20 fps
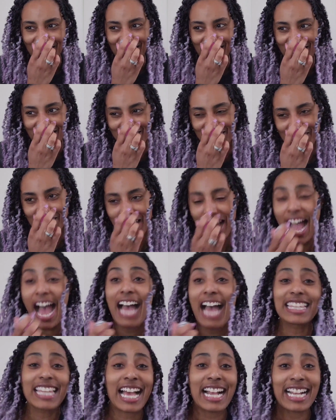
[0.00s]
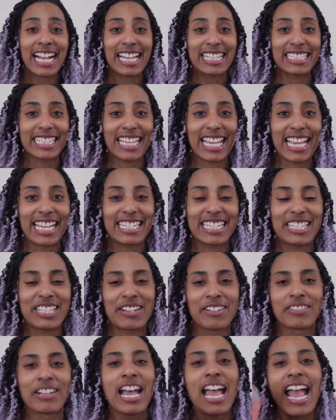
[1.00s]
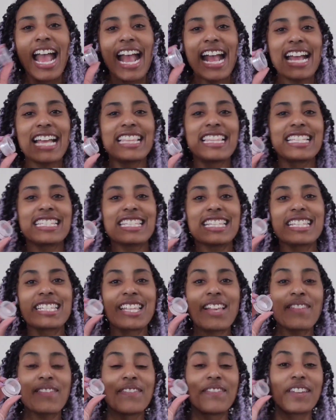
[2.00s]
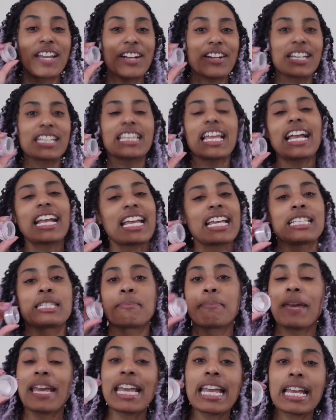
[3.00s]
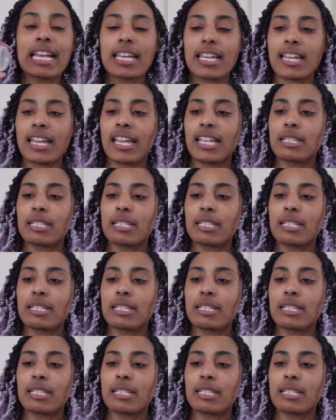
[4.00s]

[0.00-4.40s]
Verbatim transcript: I don't know. I like cotton candy though. And this is a very like, it's pink.